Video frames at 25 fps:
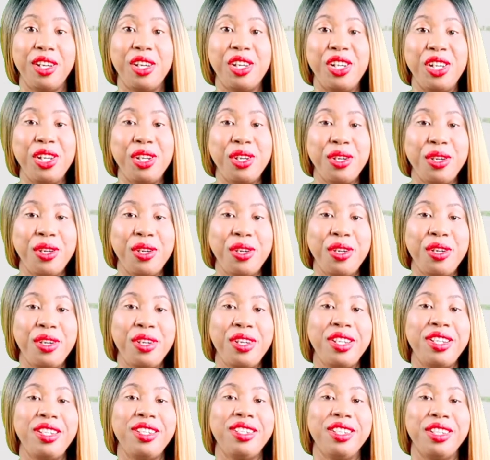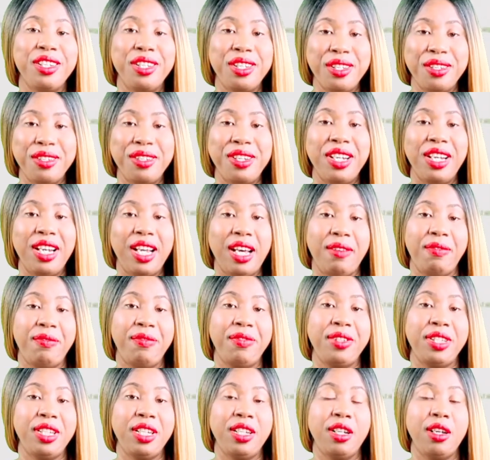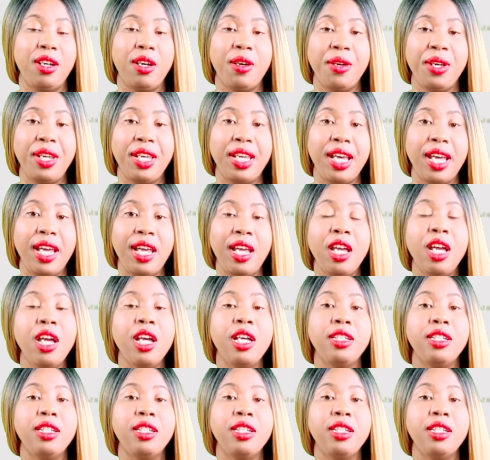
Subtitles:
good laughter, okay?